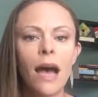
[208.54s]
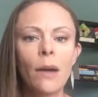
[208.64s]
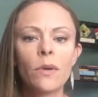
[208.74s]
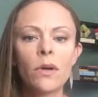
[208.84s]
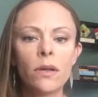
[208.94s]

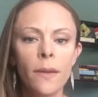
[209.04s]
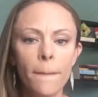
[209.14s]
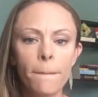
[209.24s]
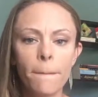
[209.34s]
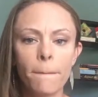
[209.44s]
I
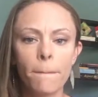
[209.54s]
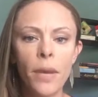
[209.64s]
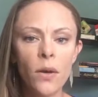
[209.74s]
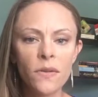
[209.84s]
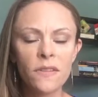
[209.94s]
will
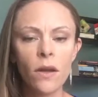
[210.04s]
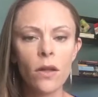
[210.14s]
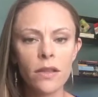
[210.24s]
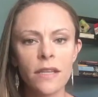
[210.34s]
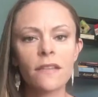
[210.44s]
post
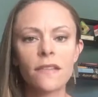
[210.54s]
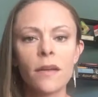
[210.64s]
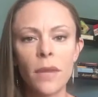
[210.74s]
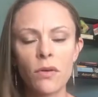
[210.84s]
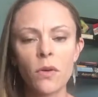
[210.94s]
all this
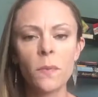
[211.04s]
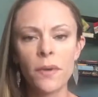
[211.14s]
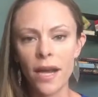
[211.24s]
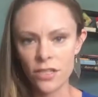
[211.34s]
on my group.